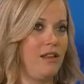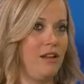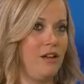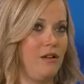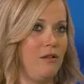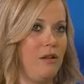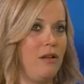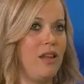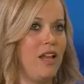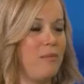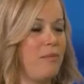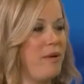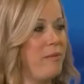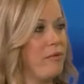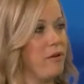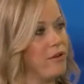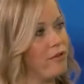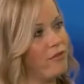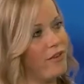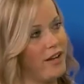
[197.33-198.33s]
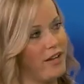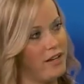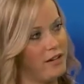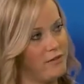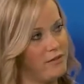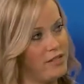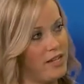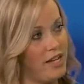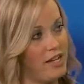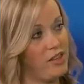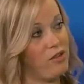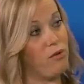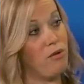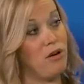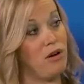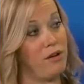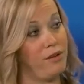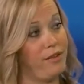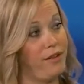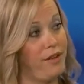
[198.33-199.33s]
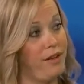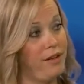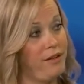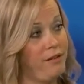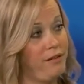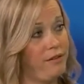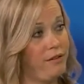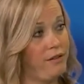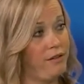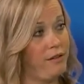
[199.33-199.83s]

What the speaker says: A lot of people are afraid of saying the wrong thing.